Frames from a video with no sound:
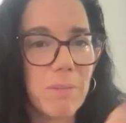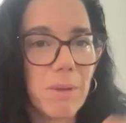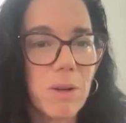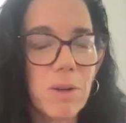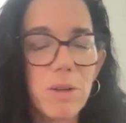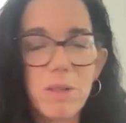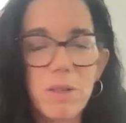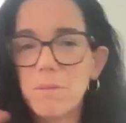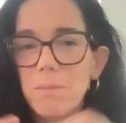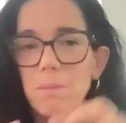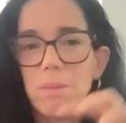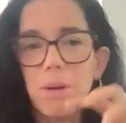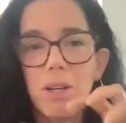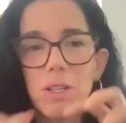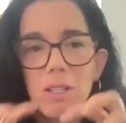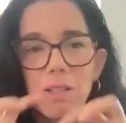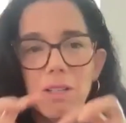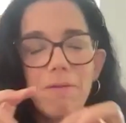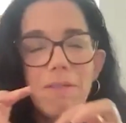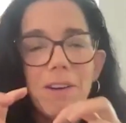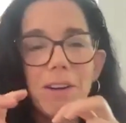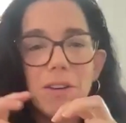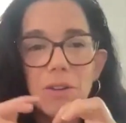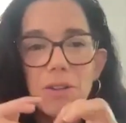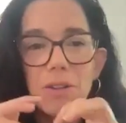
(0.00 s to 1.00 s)
because
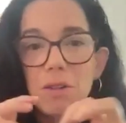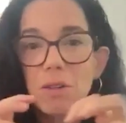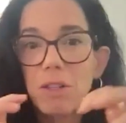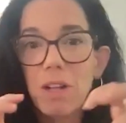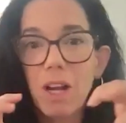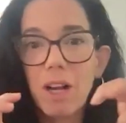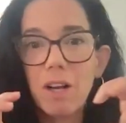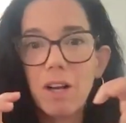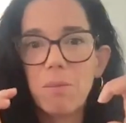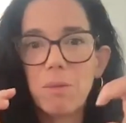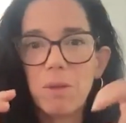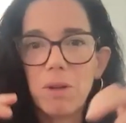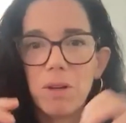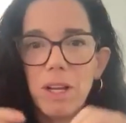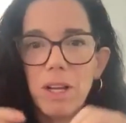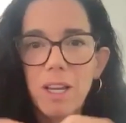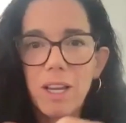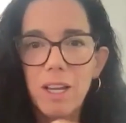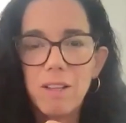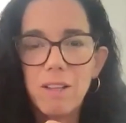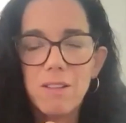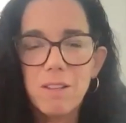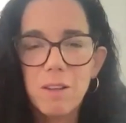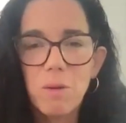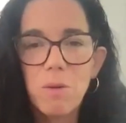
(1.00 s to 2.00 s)
the founders could not
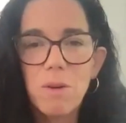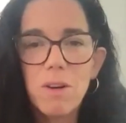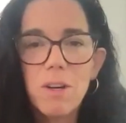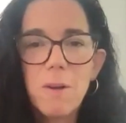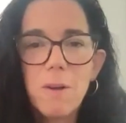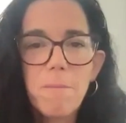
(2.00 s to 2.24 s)
communicate. So